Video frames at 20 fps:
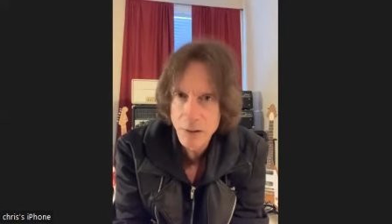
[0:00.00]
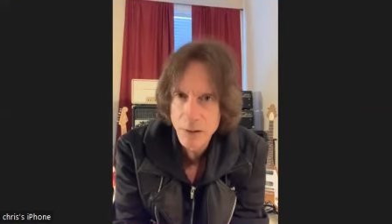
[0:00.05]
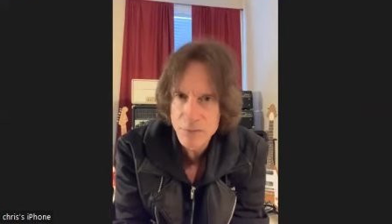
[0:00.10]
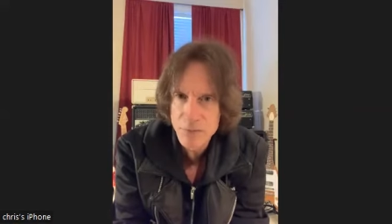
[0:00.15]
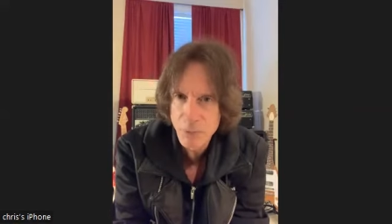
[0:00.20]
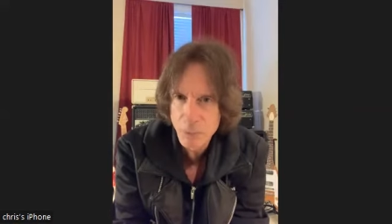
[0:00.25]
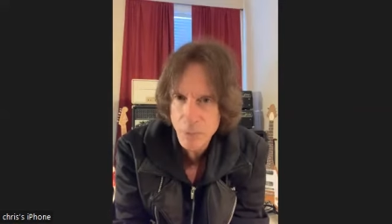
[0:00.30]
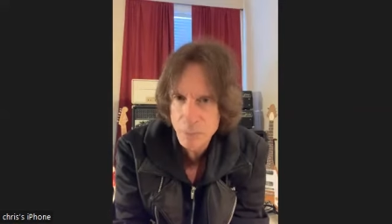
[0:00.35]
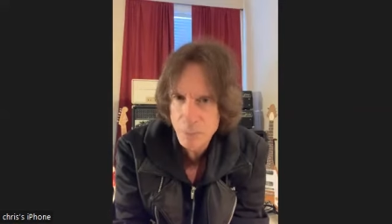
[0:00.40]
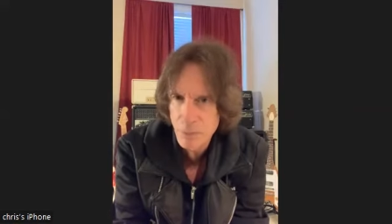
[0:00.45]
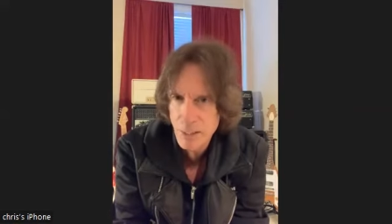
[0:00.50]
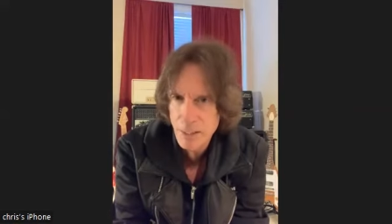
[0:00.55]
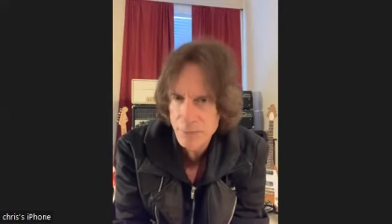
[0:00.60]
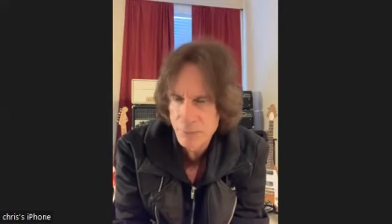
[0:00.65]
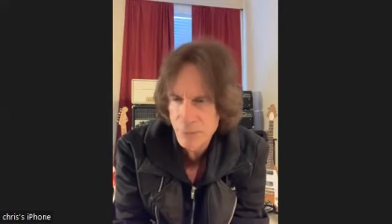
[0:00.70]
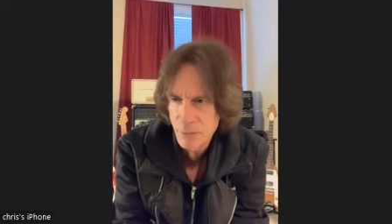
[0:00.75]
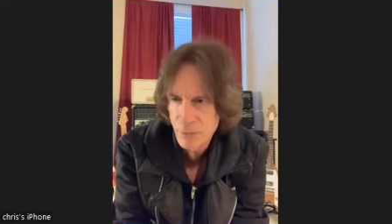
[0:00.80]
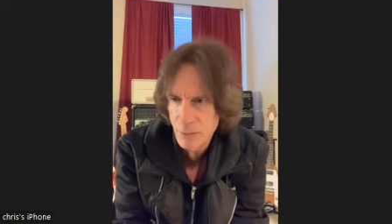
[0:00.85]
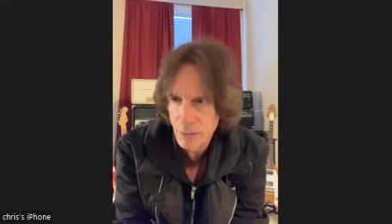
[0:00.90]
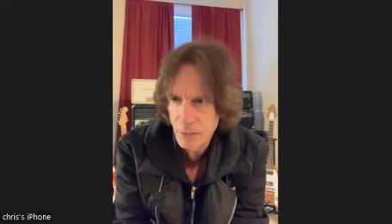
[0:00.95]
I think we played in
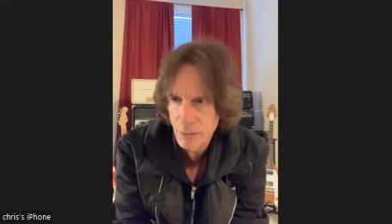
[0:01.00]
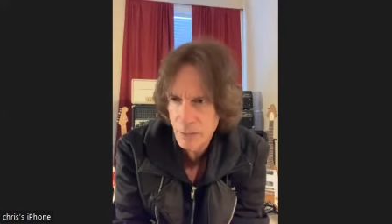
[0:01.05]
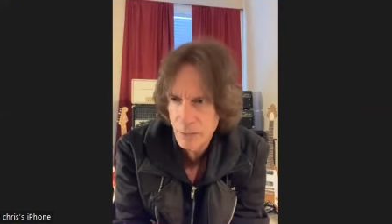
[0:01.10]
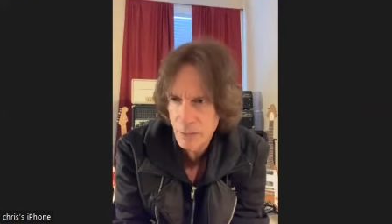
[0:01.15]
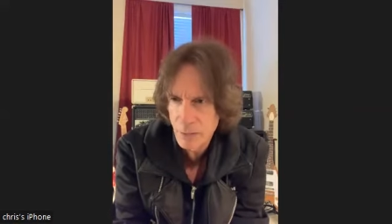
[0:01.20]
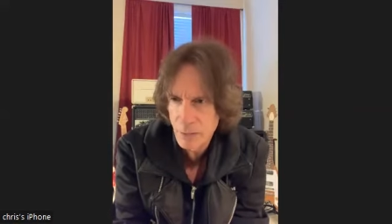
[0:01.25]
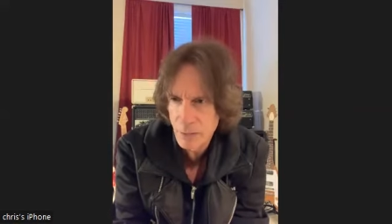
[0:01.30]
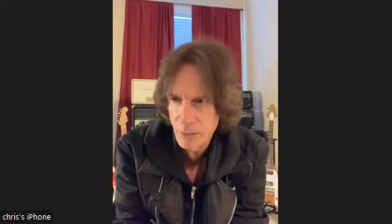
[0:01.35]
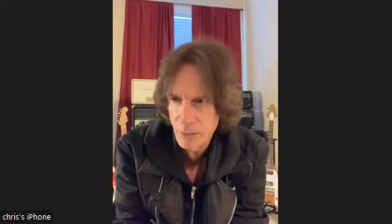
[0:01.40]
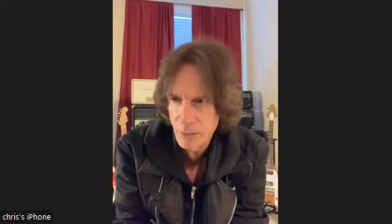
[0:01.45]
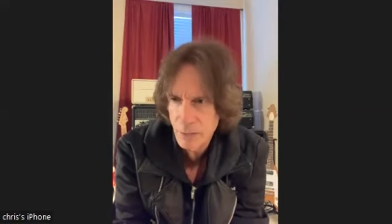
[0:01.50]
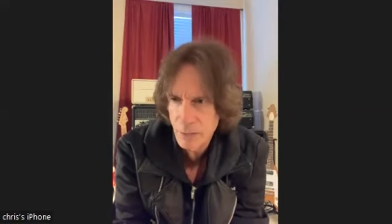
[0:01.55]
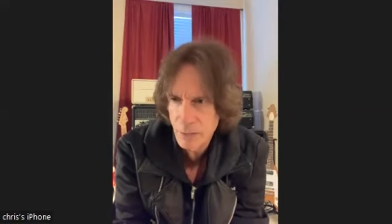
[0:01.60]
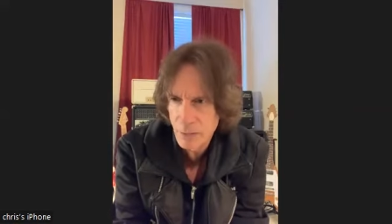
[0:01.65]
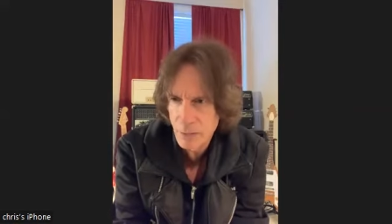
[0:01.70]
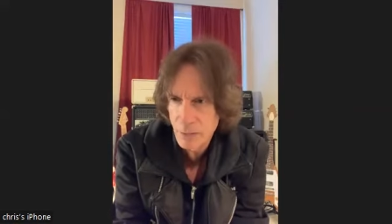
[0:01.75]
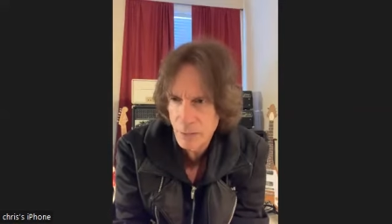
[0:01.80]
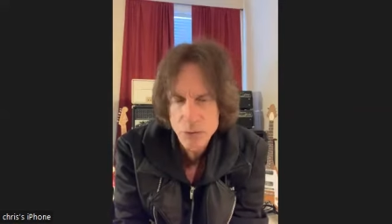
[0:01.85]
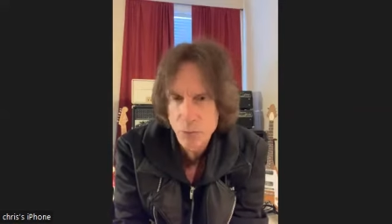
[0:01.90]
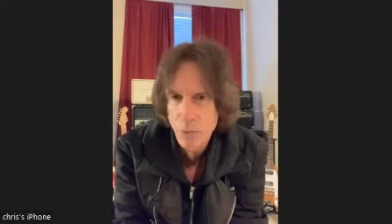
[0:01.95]
front of like twenty
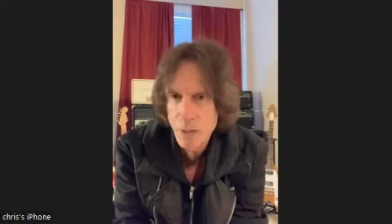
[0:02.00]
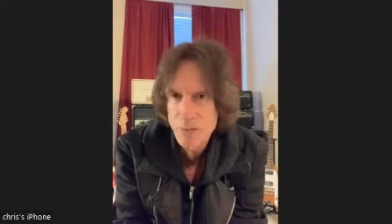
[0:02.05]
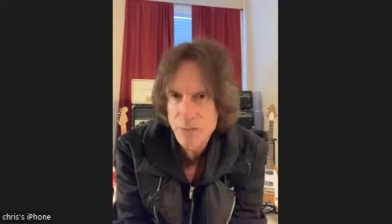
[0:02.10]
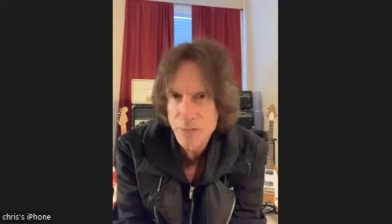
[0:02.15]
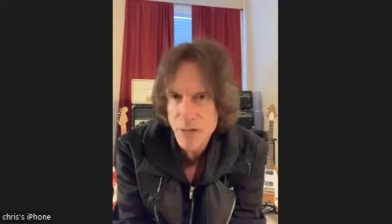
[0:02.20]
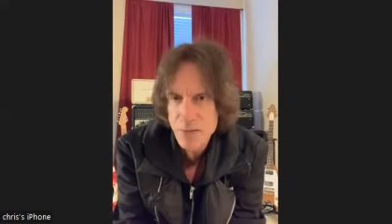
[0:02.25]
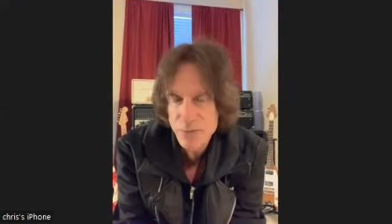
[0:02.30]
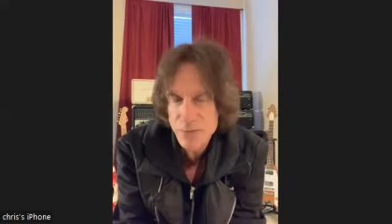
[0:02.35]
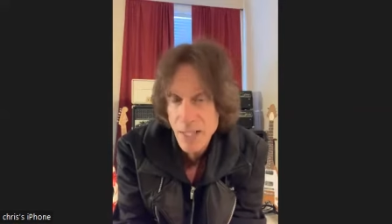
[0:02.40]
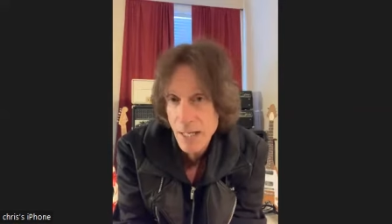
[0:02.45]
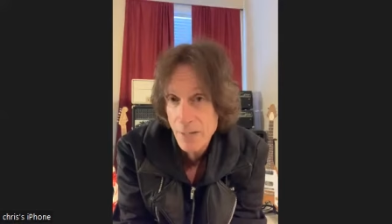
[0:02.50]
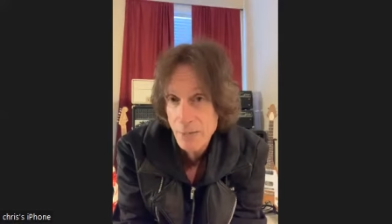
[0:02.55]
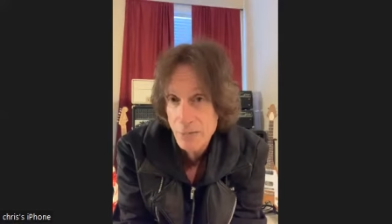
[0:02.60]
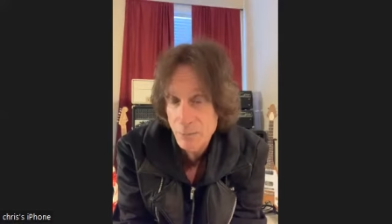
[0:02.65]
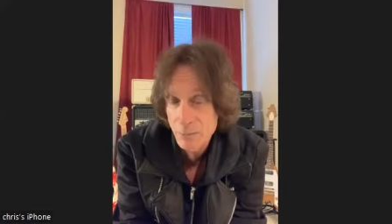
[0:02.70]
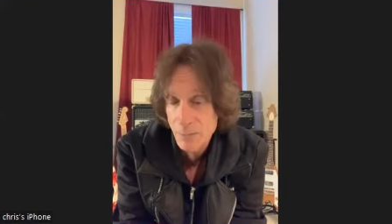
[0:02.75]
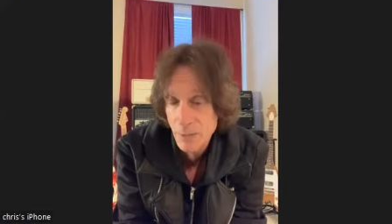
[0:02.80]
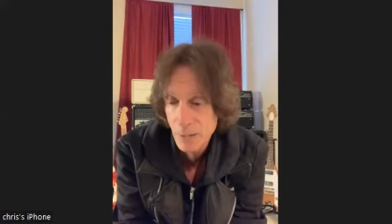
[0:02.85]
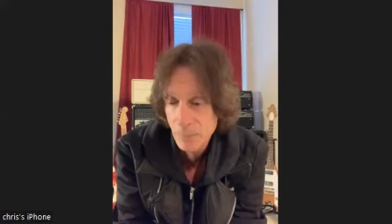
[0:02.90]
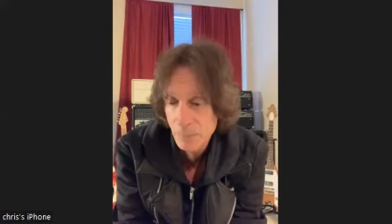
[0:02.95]
thousand or twenty five
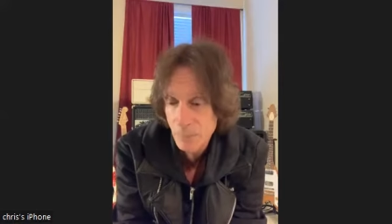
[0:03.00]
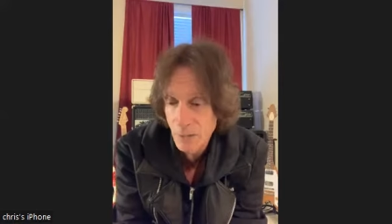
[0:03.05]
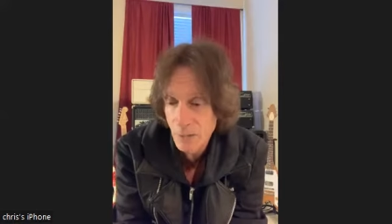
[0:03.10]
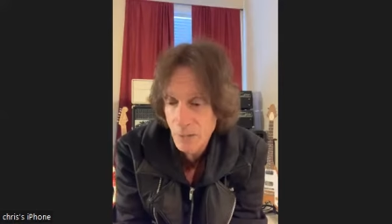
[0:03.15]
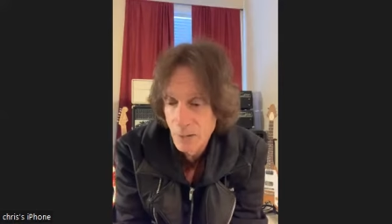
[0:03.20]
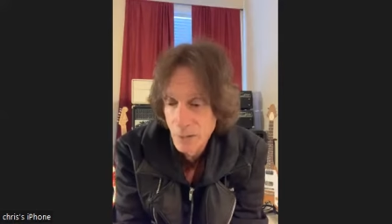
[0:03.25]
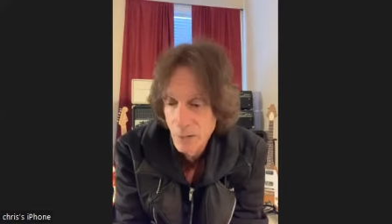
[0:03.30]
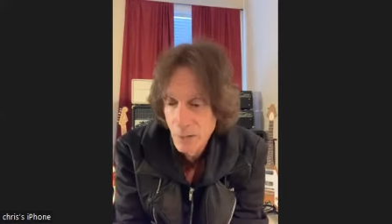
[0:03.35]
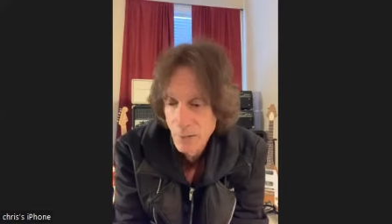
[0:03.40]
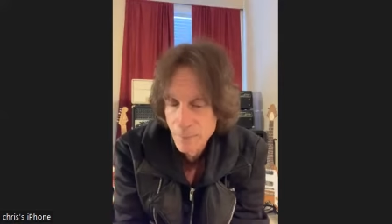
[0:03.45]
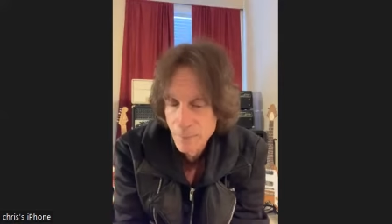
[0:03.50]
thousand people.